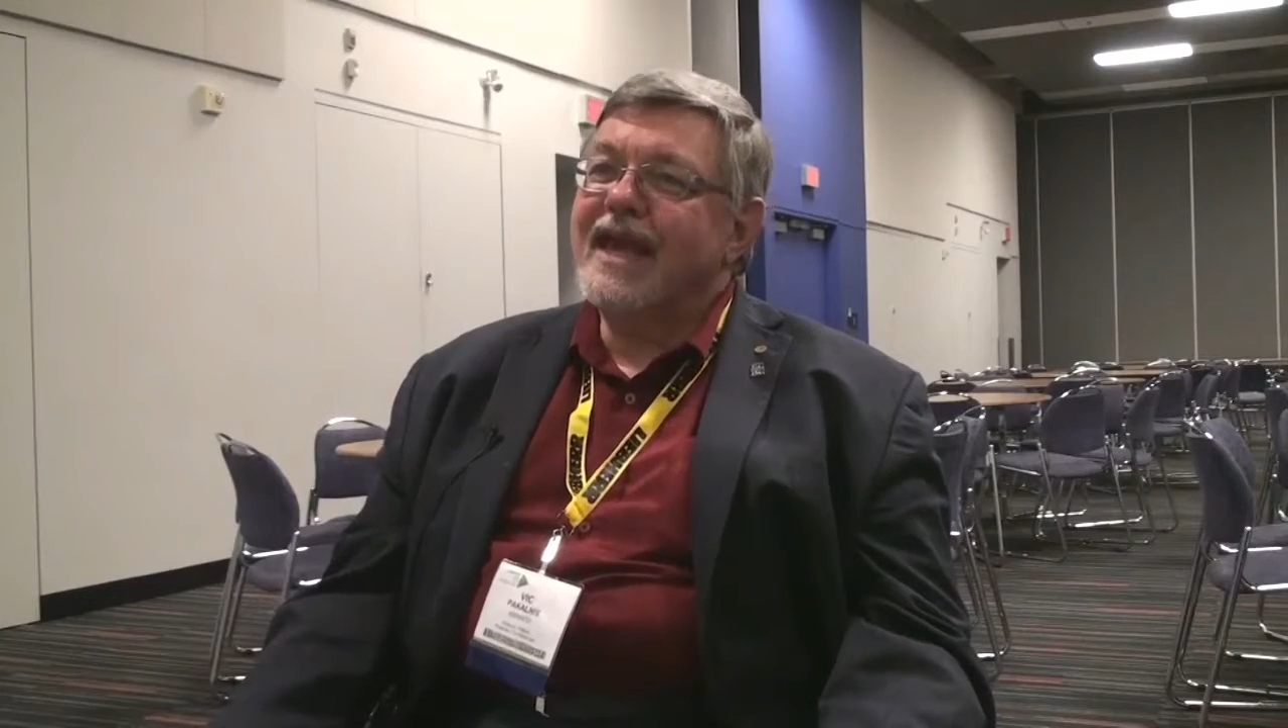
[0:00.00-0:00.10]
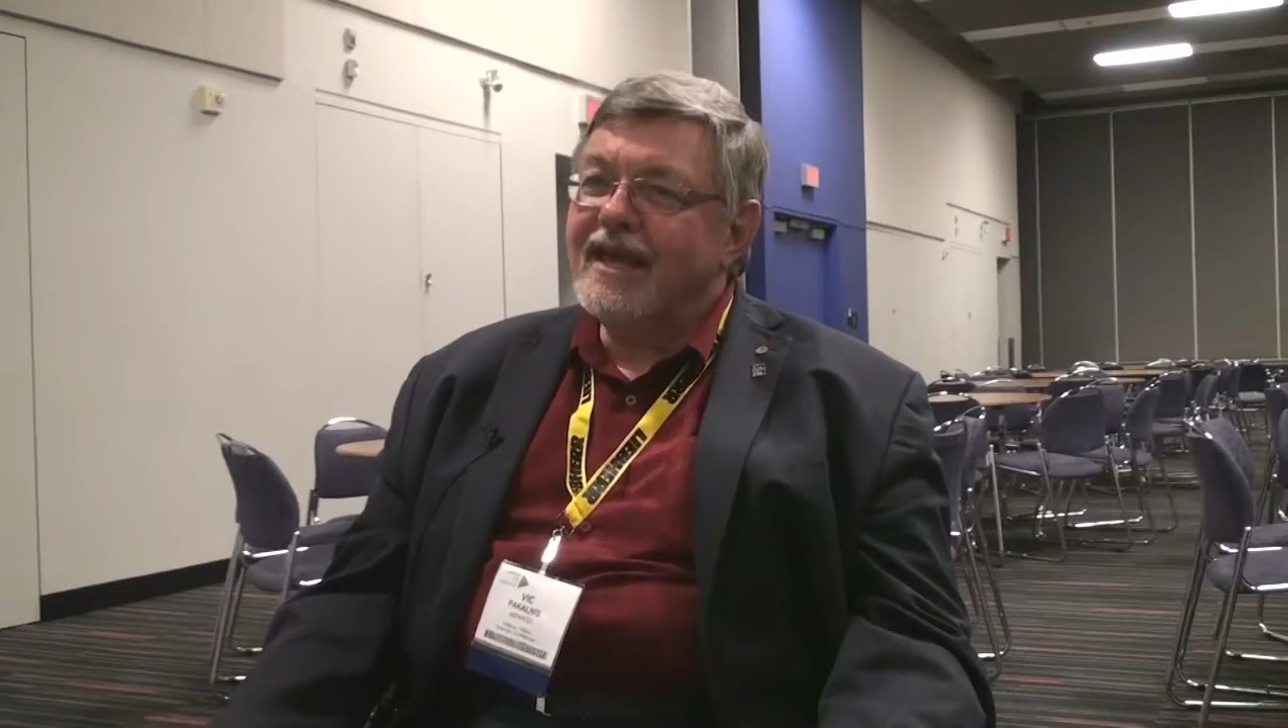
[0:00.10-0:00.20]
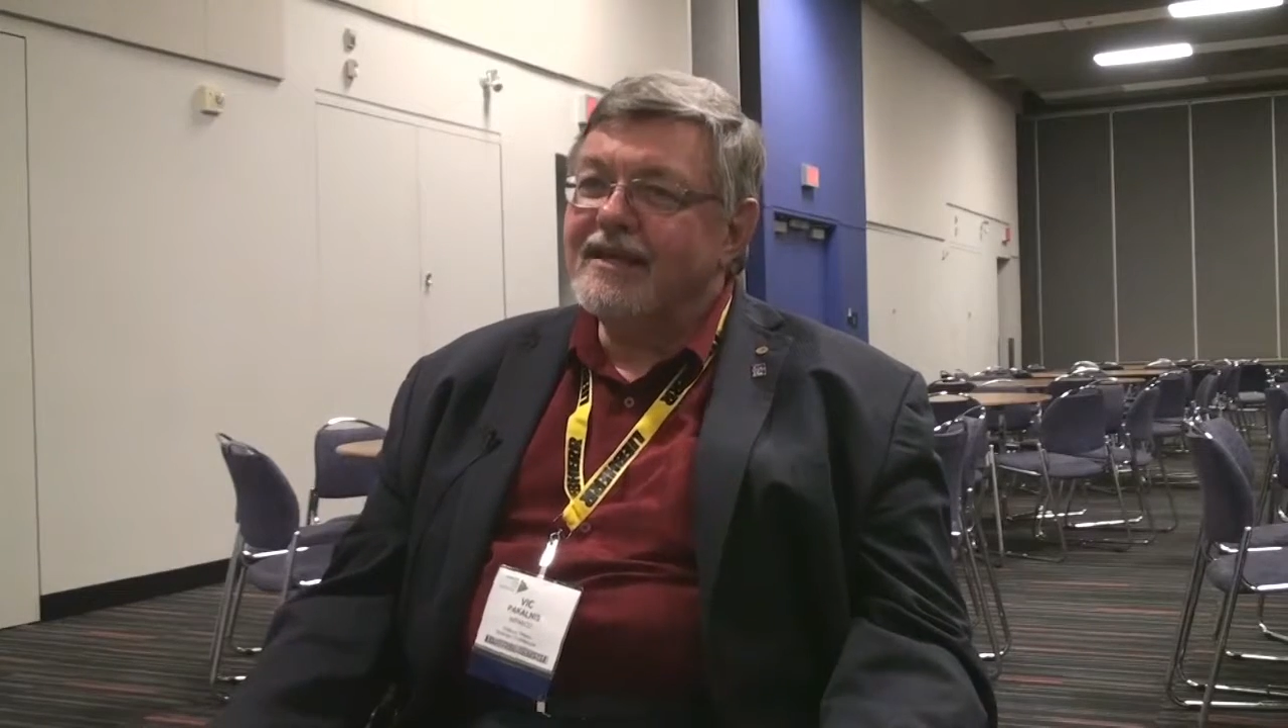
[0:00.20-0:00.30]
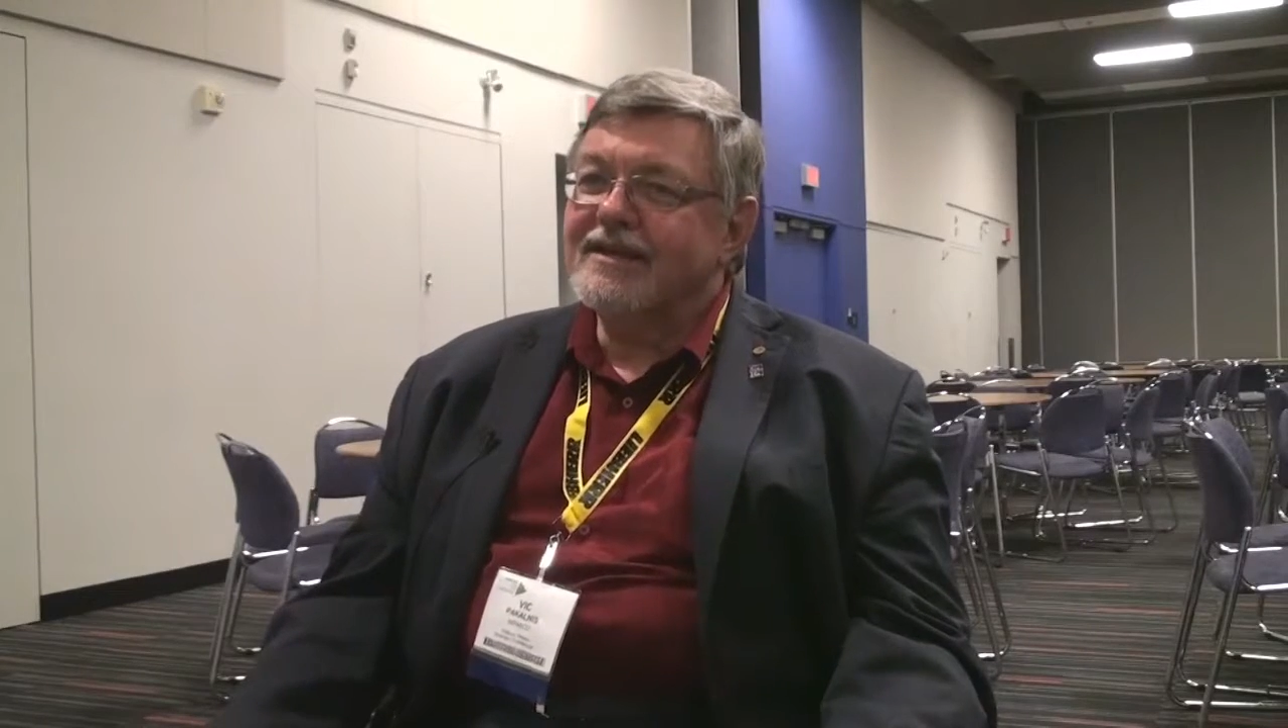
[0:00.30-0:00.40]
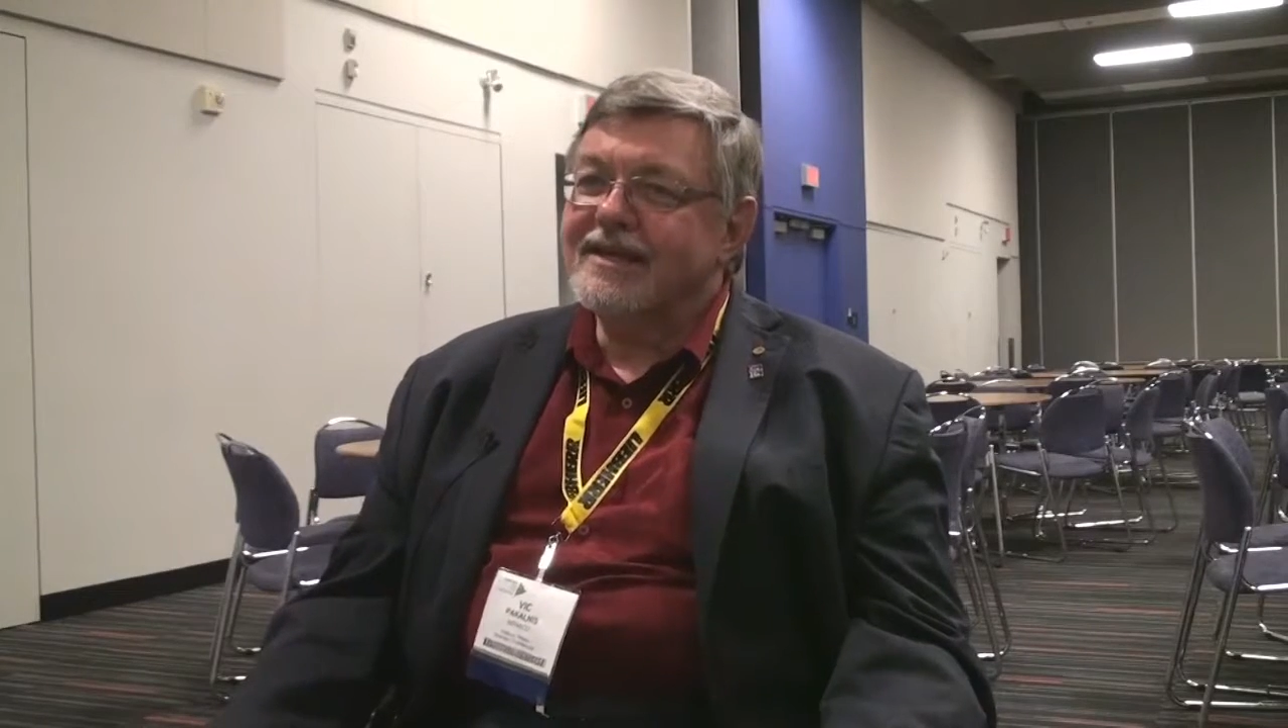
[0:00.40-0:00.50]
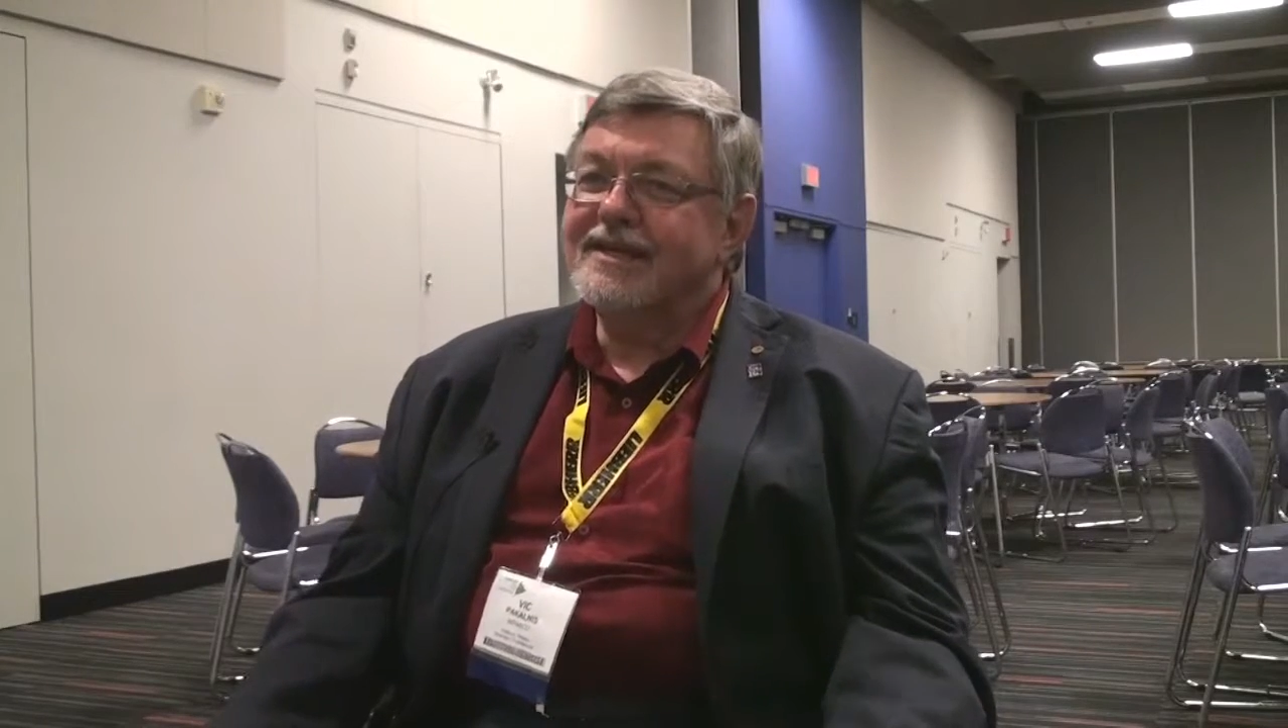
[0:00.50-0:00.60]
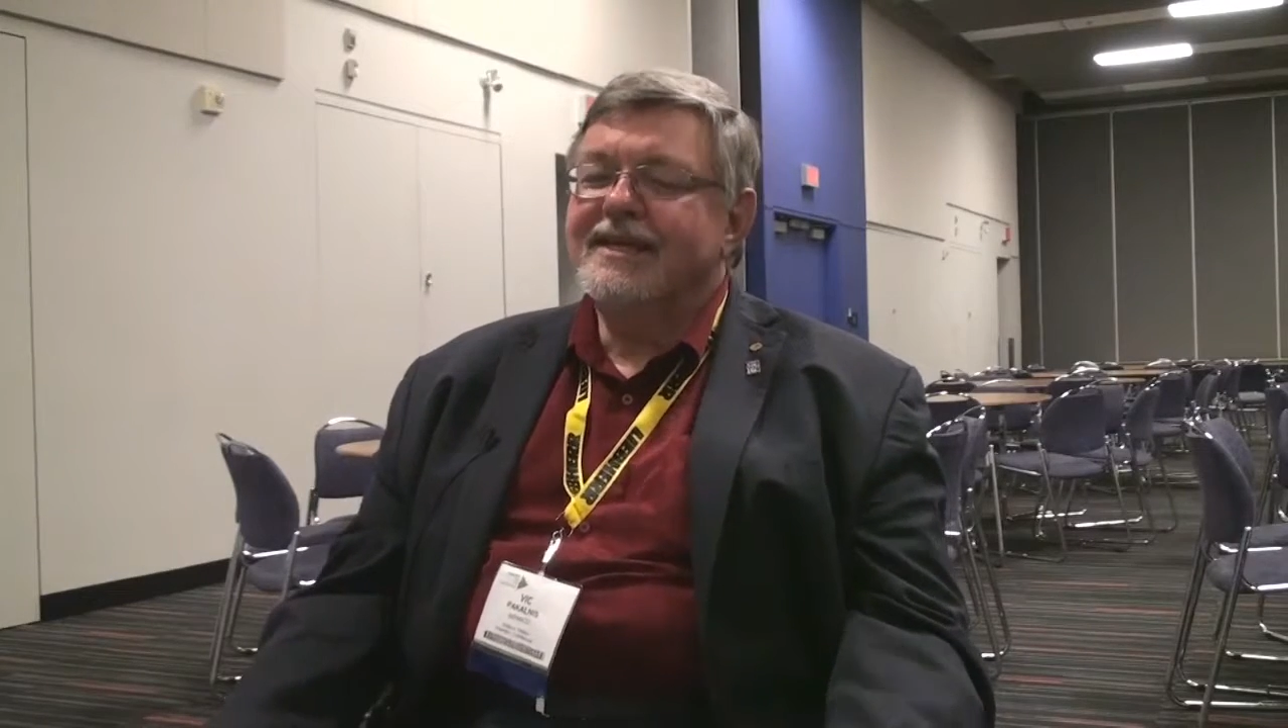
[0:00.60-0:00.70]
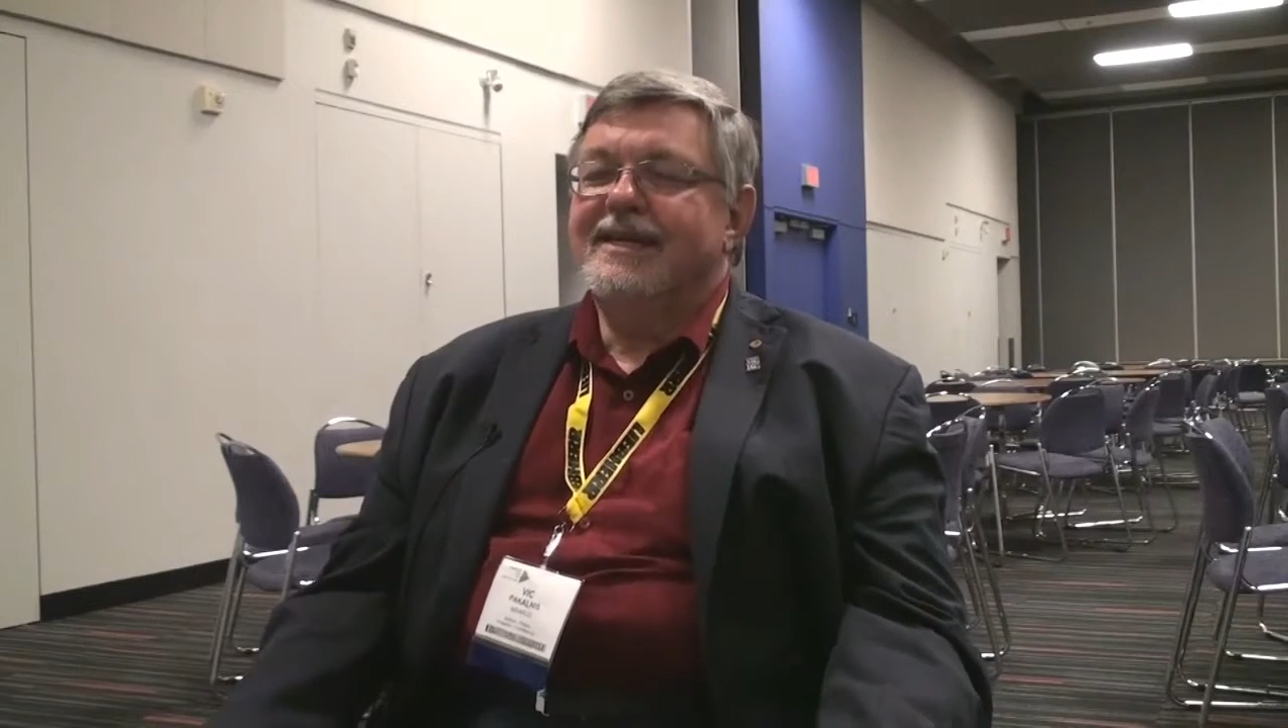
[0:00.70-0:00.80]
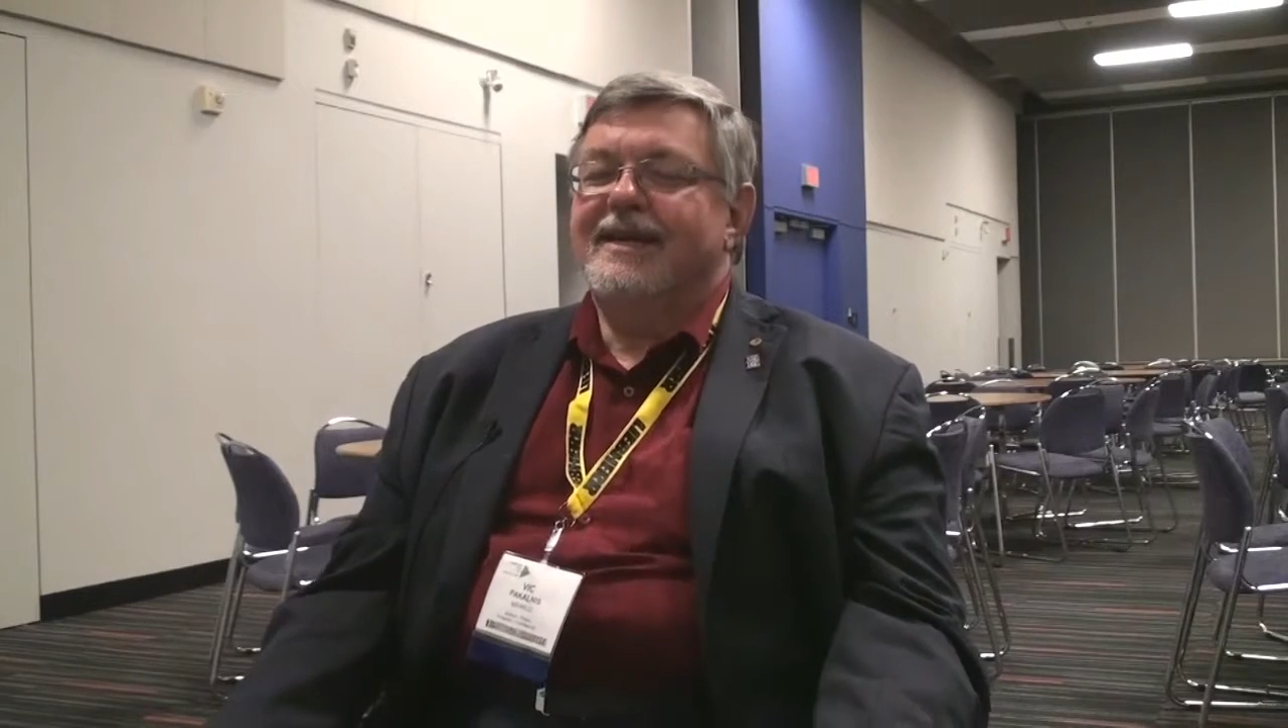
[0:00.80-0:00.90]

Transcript: Canada.